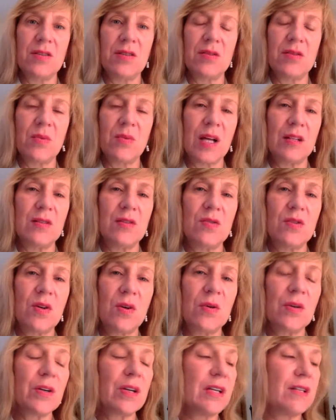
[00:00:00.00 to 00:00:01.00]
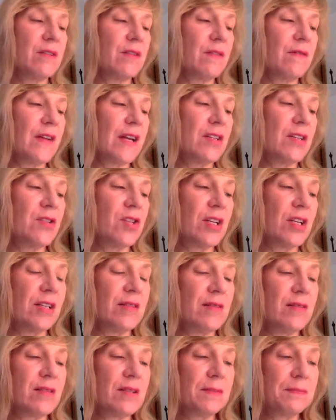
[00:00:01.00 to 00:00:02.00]
as well as donor
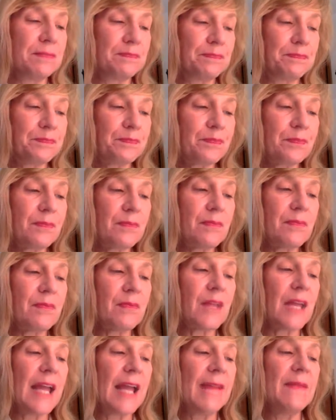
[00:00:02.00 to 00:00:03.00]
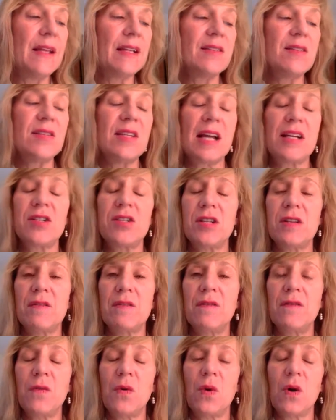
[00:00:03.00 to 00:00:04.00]
interventions. And then
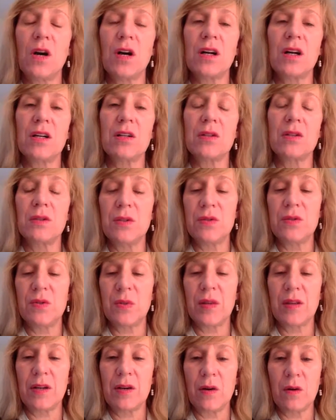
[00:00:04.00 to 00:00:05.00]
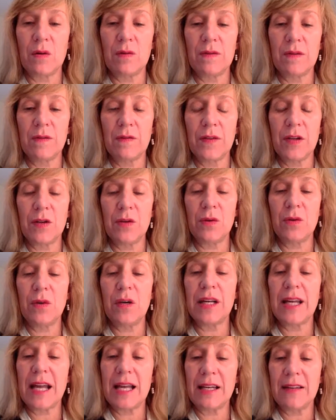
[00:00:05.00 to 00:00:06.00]
section 4 concludes with an overview,
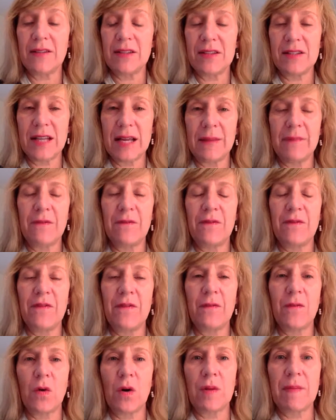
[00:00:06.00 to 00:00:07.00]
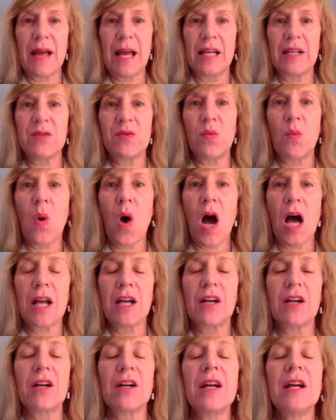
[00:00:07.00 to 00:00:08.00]
again in the same format as
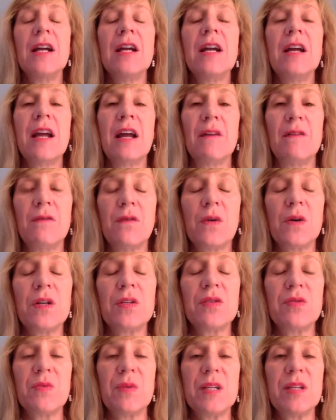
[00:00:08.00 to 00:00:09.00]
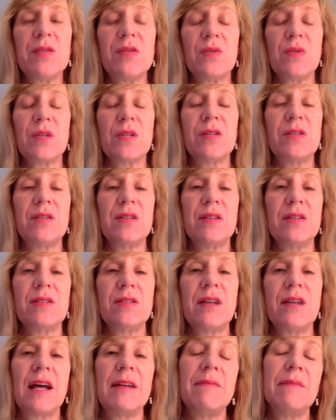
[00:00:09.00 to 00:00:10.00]
water and forest
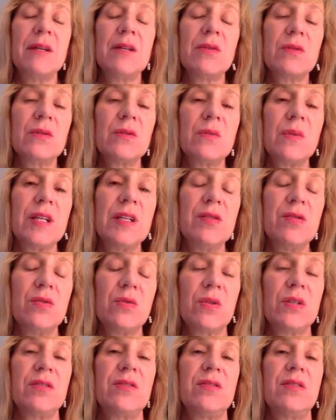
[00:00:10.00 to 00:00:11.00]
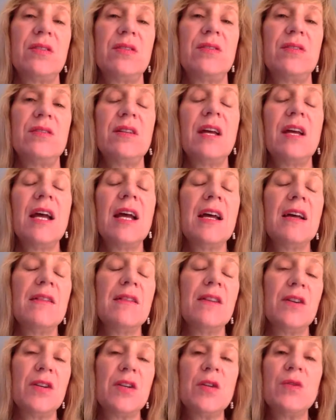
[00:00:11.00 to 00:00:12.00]
resources, on mineral resources,
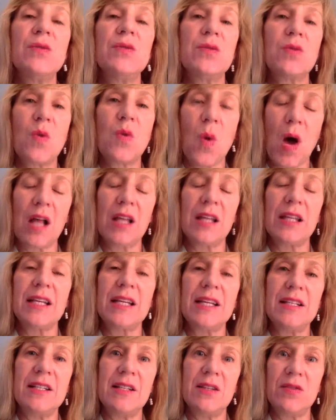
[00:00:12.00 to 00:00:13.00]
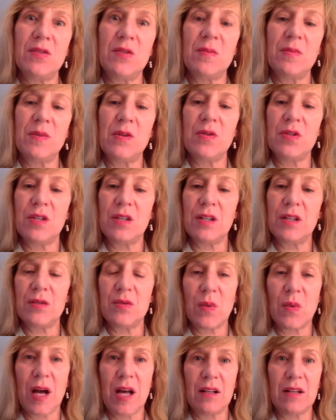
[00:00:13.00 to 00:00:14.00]
their use, quality, distribution,
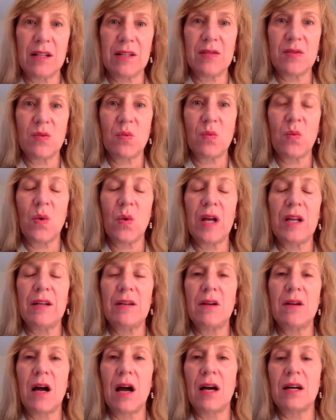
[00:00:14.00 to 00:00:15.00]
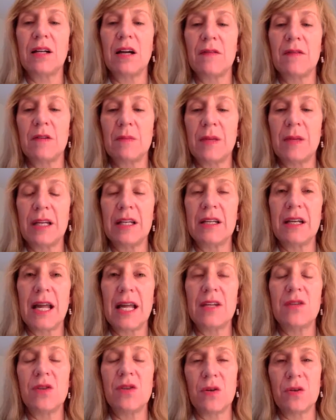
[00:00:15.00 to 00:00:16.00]
as well as what government
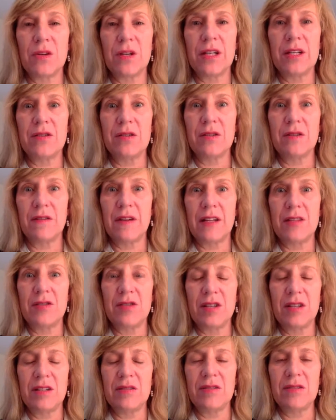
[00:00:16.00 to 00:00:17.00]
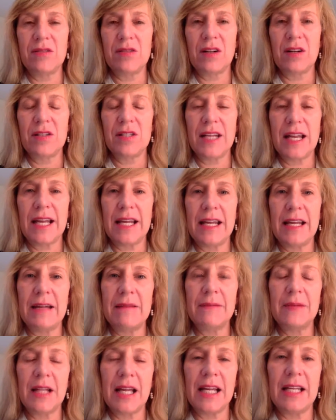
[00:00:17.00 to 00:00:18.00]
and donor interventions are
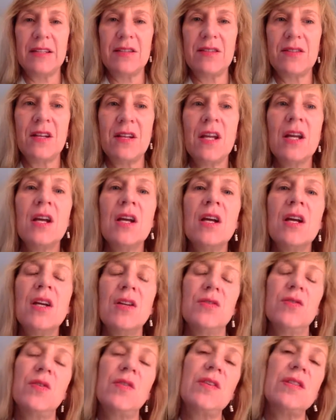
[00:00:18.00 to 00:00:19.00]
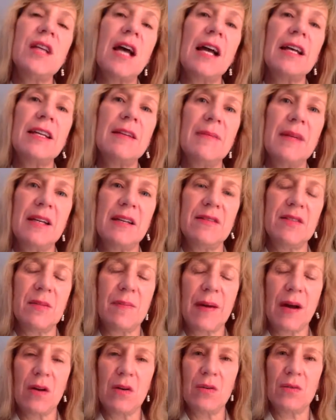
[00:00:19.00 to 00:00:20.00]
taking place. So the document is
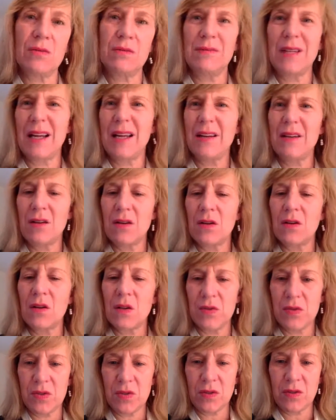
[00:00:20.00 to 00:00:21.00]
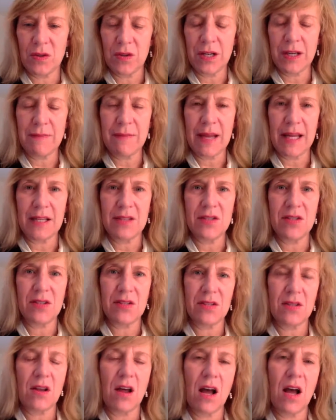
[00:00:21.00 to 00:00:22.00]
about close to 30
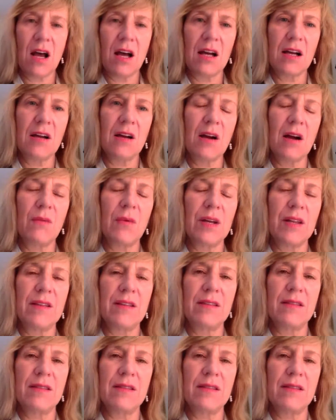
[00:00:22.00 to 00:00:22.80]
pages long, with